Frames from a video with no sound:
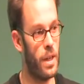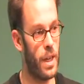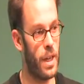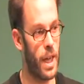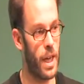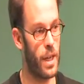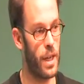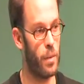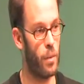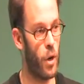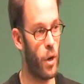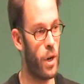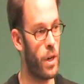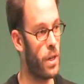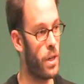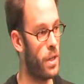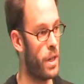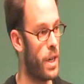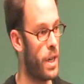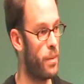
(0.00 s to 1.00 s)

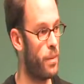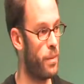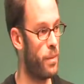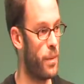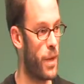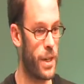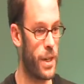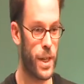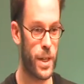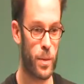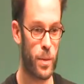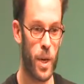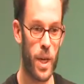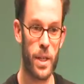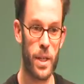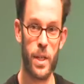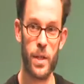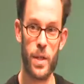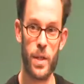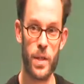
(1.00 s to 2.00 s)
anymore, and that's why I
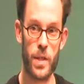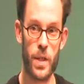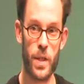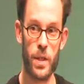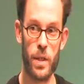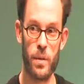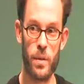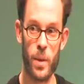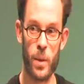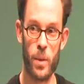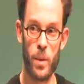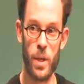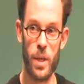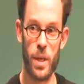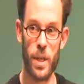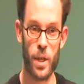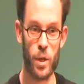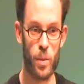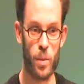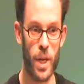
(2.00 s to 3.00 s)
did this interview in
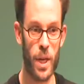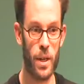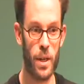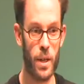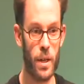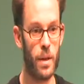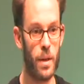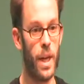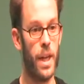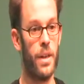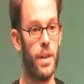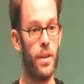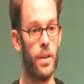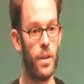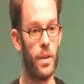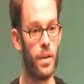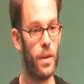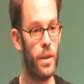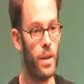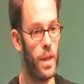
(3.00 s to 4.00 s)
Der Spiegel, and
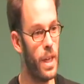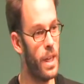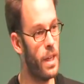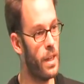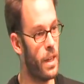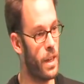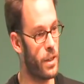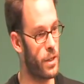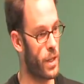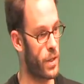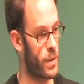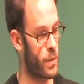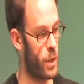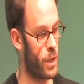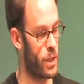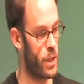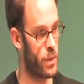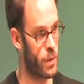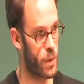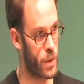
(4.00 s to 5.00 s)
just
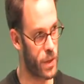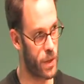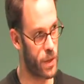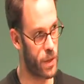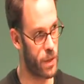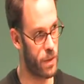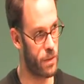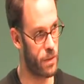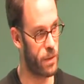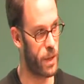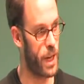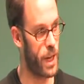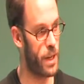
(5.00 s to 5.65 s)
wanted to sort of